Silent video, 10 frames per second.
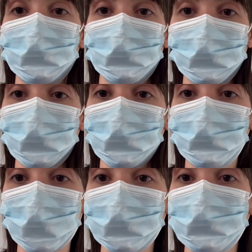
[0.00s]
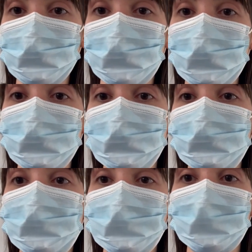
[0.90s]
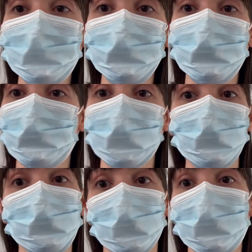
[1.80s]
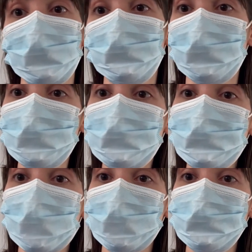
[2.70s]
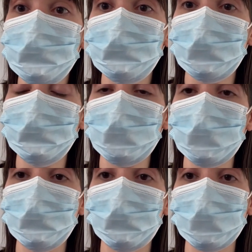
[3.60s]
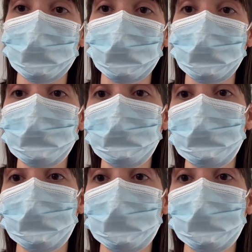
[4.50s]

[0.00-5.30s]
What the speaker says: for breathlessness. So things like chest infections can make you breathless,